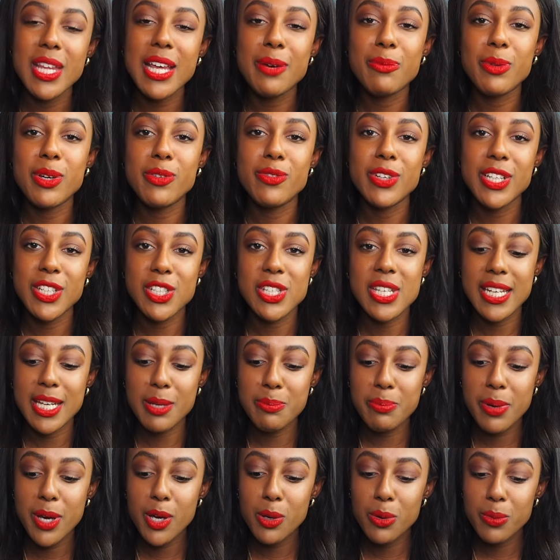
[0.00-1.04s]
that we recently
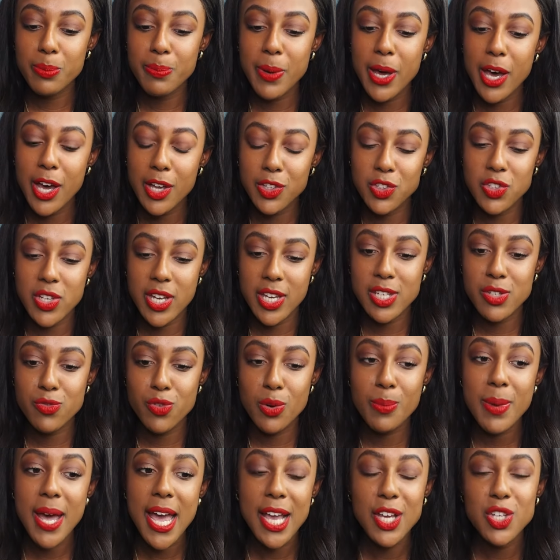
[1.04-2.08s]
purchased
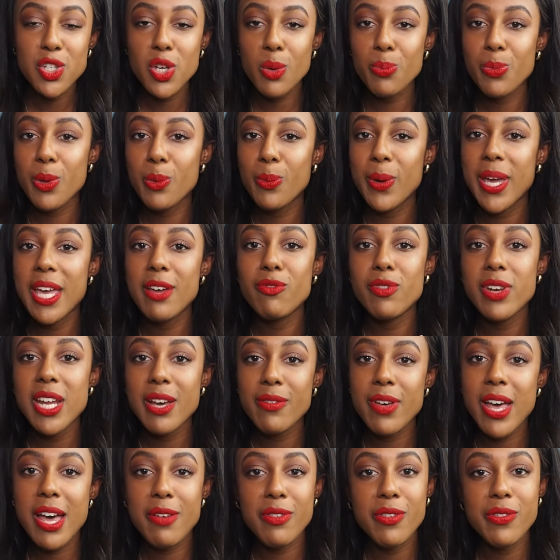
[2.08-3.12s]
from a shop that we have
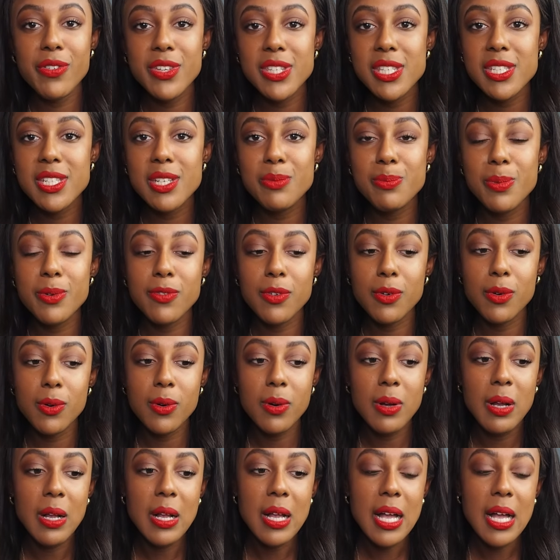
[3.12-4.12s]
never ever visited before.